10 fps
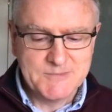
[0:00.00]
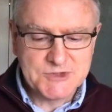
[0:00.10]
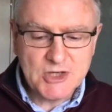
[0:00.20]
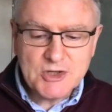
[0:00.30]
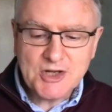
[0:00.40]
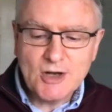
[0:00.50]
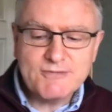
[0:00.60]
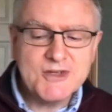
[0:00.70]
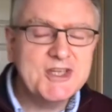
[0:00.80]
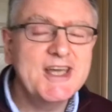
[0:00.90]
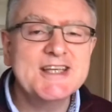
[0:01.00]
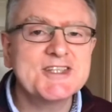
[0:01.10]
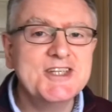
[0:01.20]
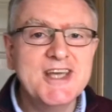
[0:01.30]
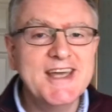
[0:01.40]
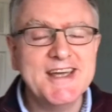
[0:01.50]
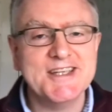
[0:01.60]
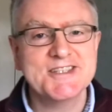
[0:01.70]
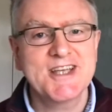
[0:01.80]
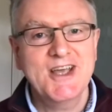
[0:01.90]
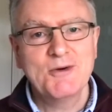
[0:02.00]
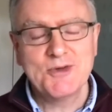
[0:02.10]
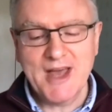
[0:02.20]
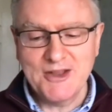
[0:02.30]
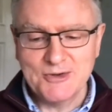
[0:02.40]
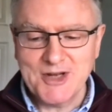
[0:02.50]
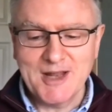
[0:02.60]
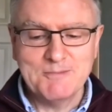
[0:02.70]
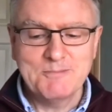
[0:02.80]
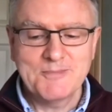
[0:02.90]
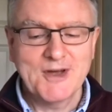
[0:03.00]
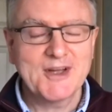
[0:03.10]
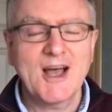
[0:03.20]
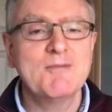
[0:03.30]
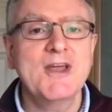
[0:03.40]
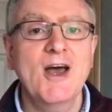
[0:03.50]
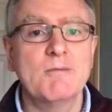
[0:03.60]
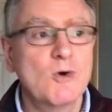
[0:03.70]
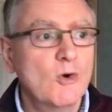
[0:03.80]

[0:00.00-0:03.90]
So you could go for years and years without your name coming up.